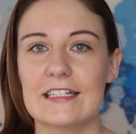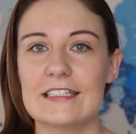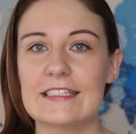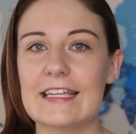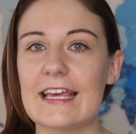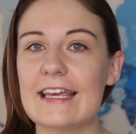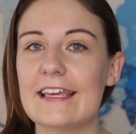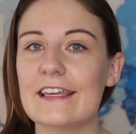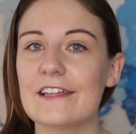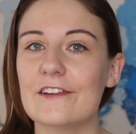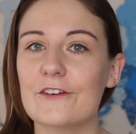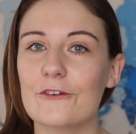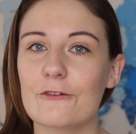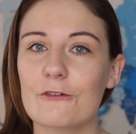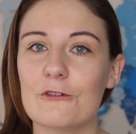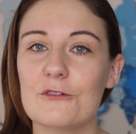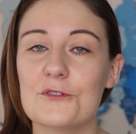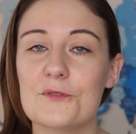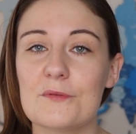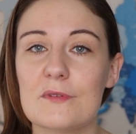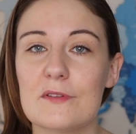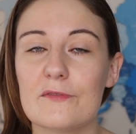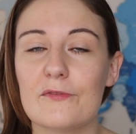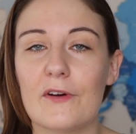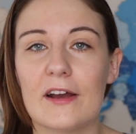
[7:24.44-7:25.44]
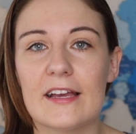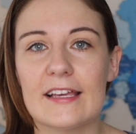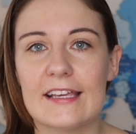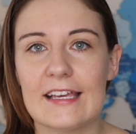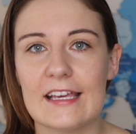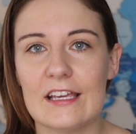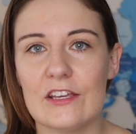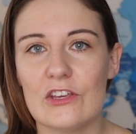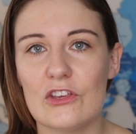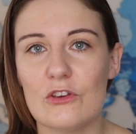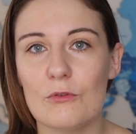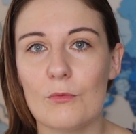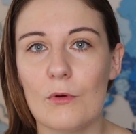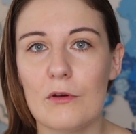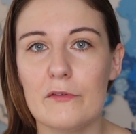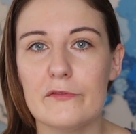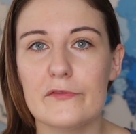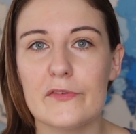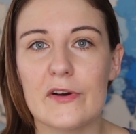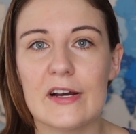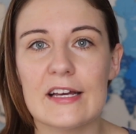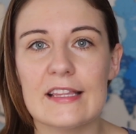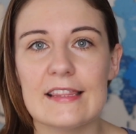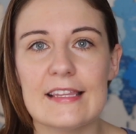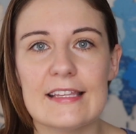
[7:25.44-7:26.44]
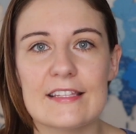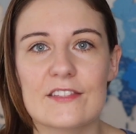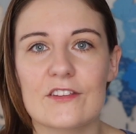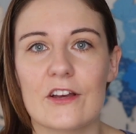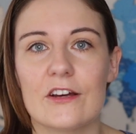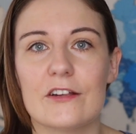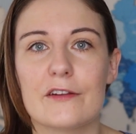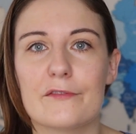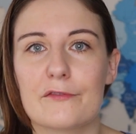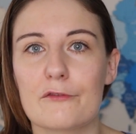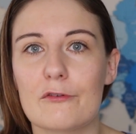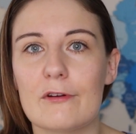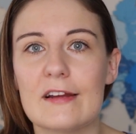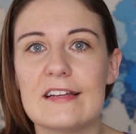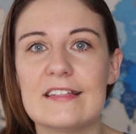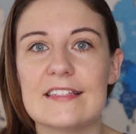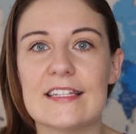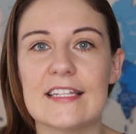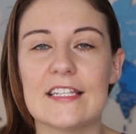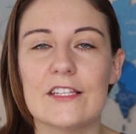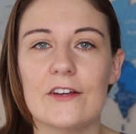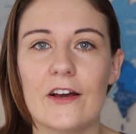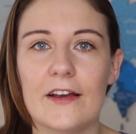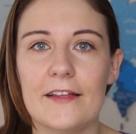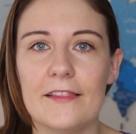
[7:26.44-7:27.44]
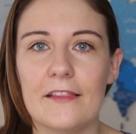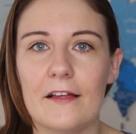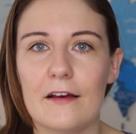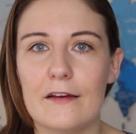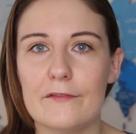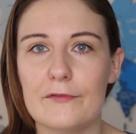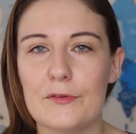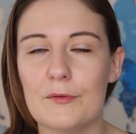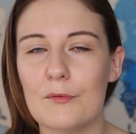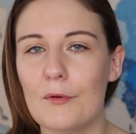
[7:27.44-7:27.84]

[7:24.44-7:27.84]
Taking a cruise with Viking, you won't find this kind of crazy nightlife.